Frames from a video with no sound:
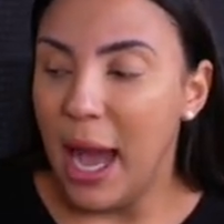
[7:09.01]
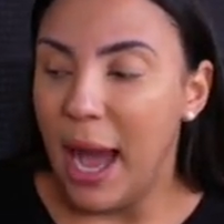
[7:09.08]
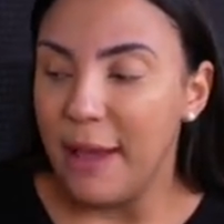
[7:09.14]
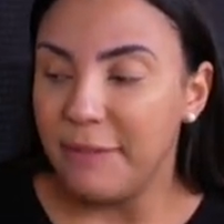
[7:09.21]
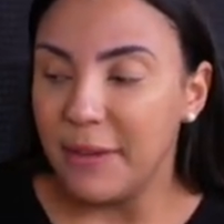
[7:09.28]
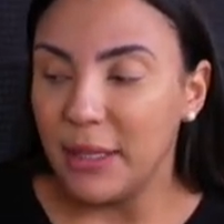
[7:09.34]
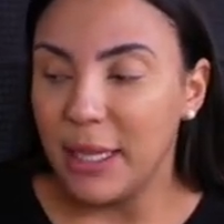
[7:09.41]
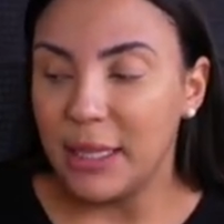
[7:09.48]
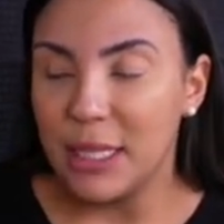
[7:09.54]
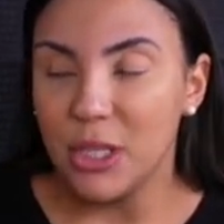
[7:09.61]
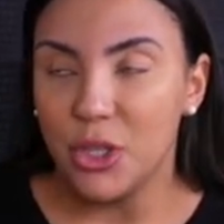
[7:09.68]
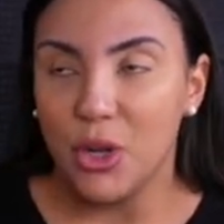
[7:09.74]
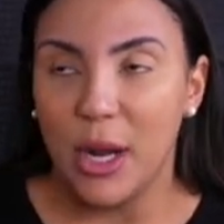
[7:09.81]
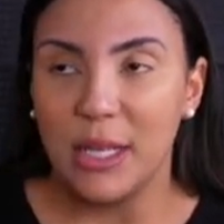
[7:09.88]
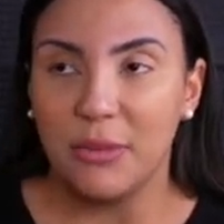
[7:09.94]
I feel like
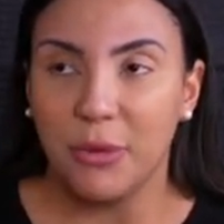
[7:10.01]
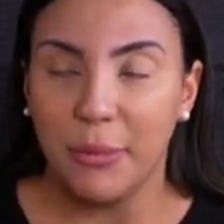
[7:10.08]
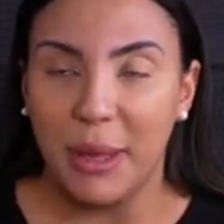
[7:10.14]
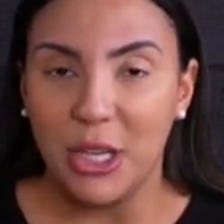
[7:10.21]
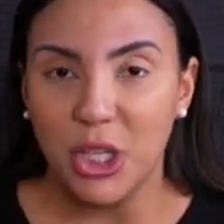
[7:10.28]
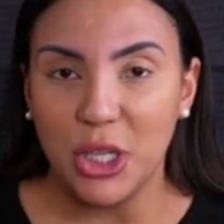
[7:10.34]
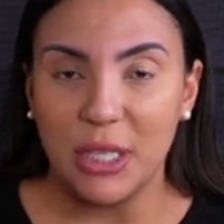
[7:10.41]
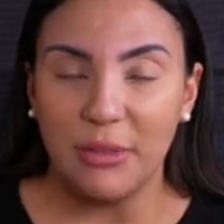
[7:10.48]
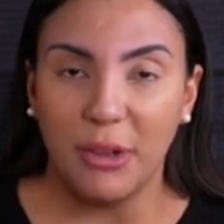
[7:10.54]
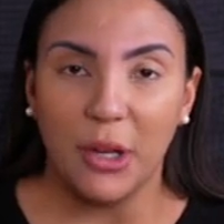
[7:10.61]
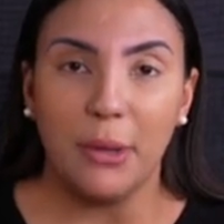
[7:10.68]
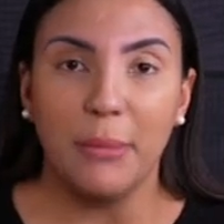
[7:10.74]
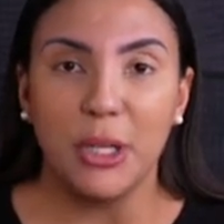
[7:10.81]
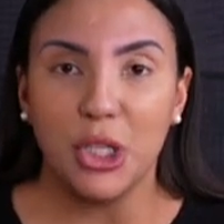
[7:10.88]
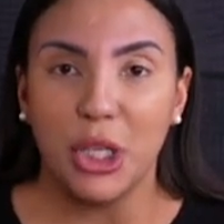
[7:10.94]
this transformation is
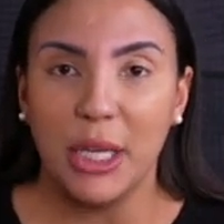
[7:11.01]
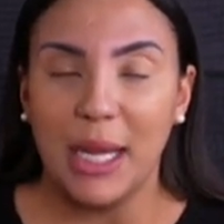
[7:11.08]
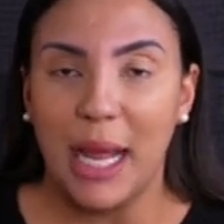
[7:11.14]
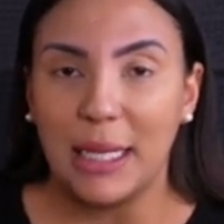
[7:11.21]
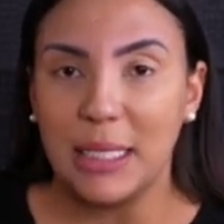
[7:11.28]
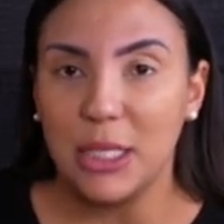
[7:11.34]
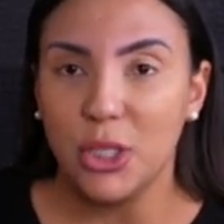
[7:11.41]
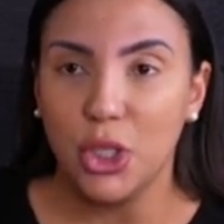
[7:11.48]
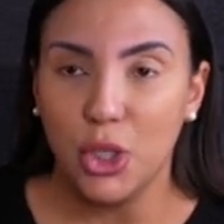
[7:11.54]
very much connected